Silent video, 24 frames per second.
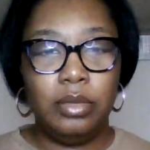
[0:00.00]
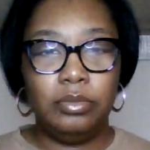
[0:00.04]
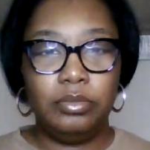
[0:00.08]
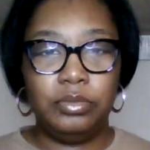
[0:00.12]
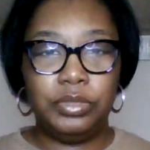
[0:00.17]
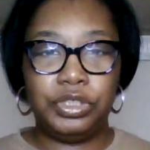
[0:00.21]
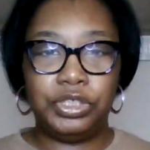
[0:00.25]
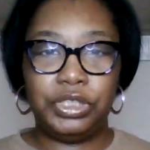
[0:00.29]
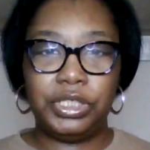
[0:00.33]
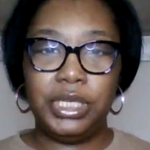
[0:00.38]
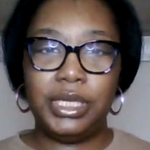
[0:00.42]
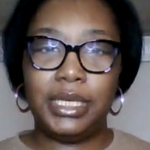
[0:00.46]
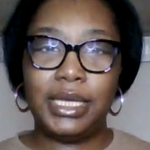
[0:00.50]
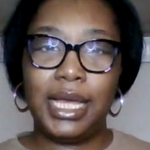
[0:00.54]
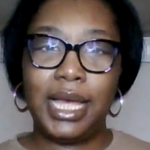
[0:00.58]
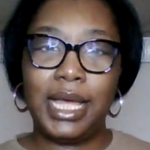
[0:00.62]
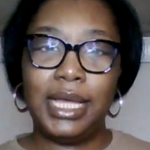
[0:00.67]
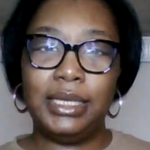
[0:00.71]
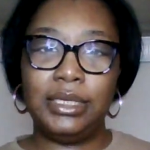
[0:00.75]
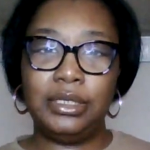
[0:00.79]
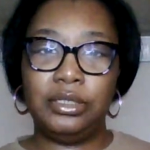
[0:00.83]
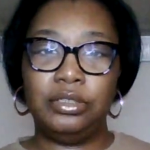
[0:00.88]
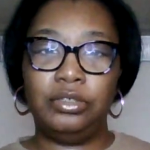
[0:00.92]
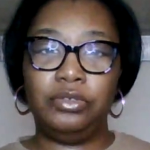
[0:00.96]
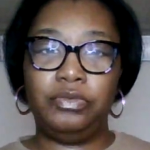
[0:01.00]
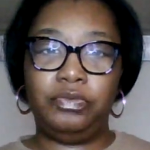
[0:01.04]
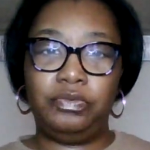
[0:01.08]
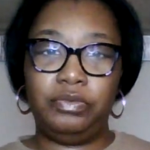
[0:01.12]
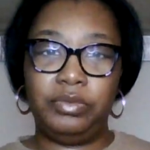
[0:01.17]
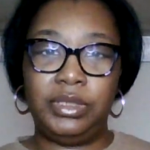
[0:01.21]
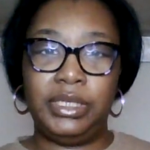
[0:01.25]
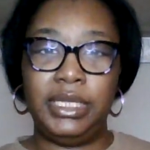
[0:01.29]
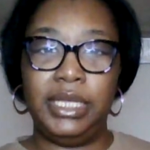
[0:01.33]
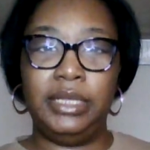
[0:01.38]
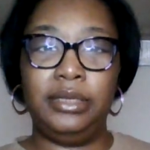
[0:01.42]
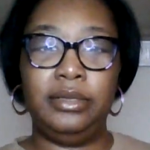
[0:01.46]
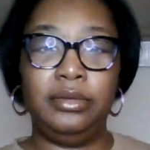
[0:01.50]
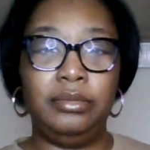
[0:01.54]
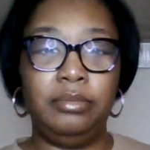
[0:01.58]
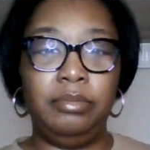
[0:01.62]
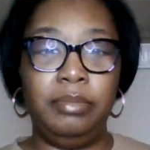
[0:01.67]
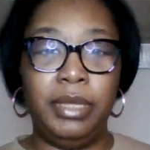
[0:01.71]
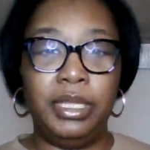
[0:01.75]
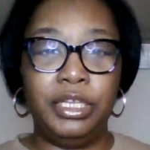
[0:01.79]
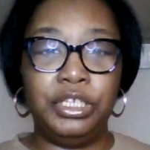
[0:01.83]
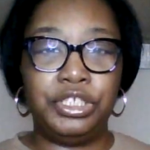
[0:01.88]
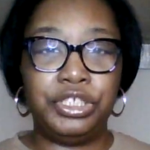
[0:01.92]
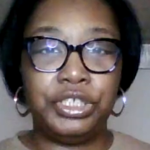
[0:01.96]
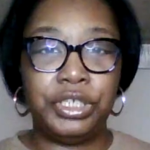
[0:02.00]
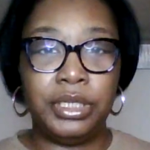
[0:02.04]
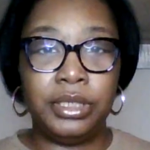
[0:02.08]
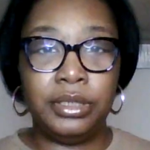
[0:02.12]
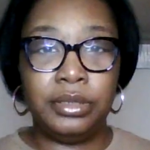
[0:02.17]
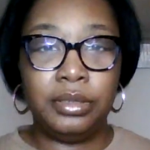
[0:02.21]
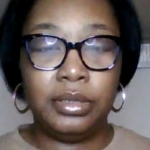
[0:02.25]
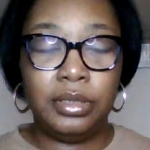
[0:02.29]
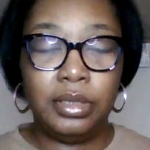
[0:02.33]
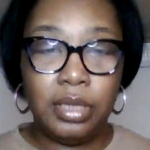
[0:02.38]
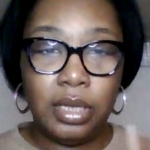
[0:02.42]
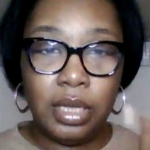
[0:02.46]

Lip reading: She kind of didn't mention